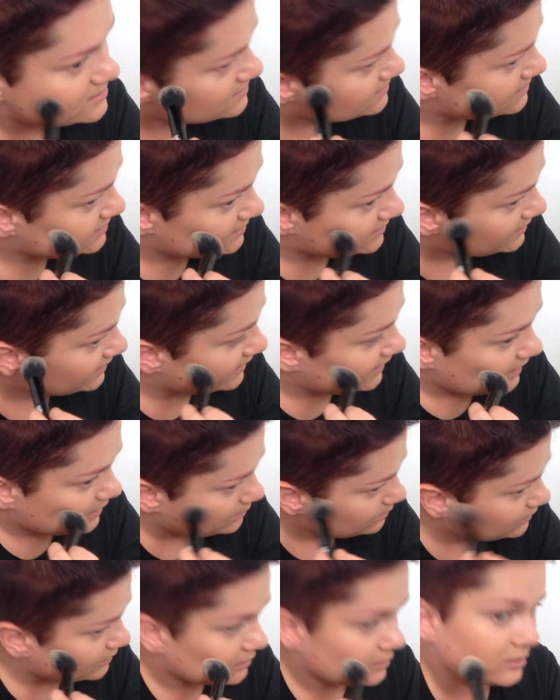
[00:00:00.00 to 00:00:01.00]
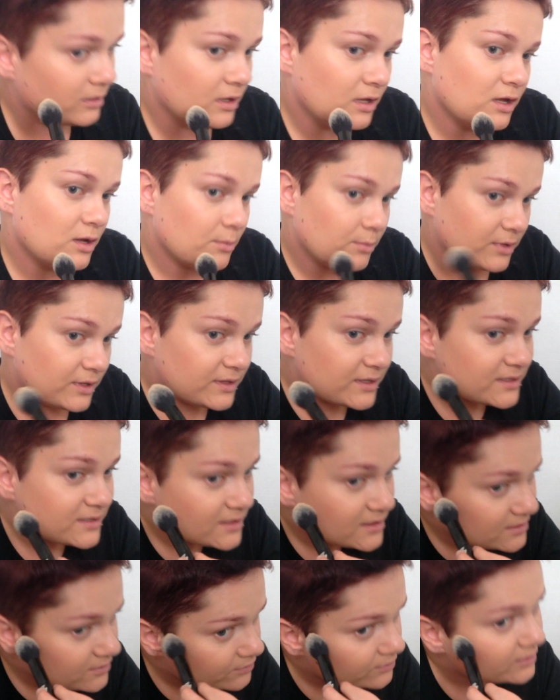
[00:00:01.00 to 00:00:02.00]
see in the camera that this
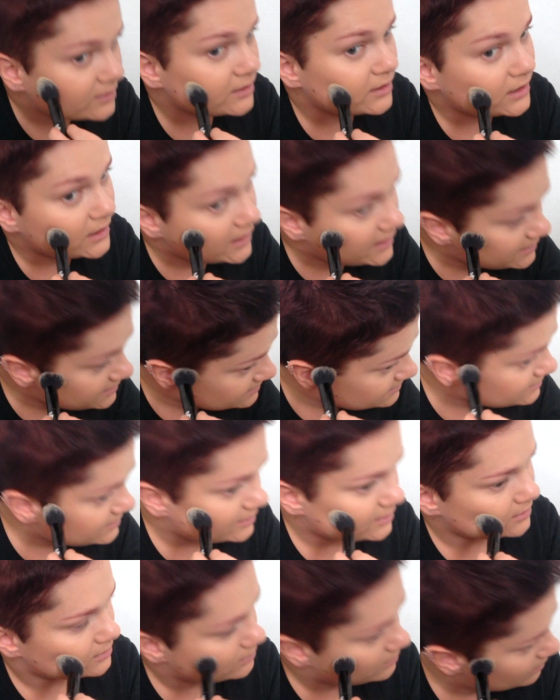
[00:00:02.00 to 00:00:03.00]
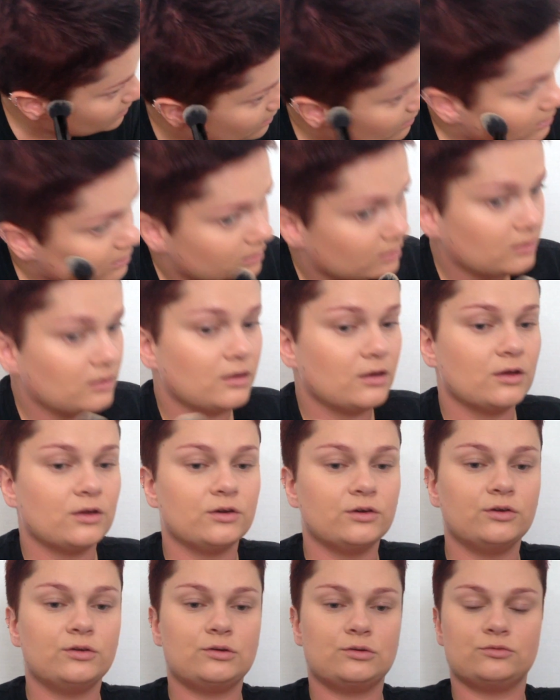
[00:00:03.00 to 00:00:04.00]
is a really nice
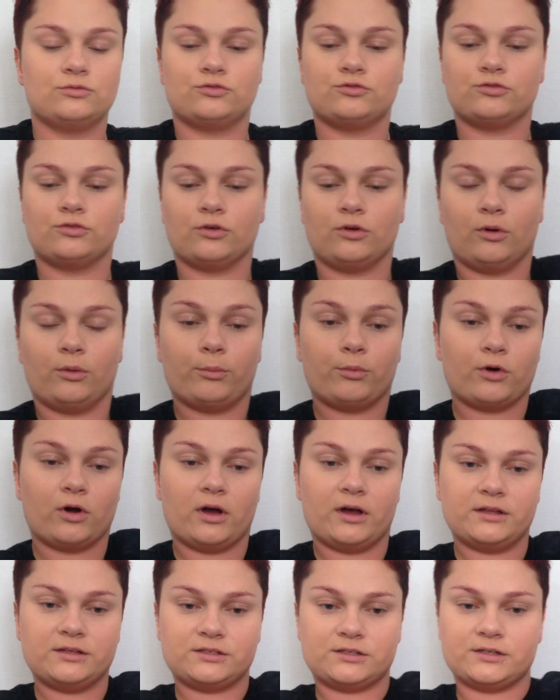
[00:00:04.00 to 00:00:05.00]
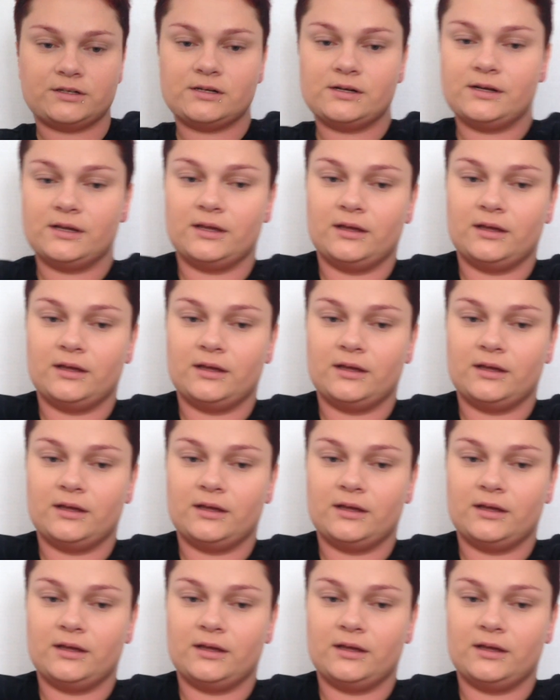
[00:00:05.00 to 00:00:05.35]
neutral bronzer.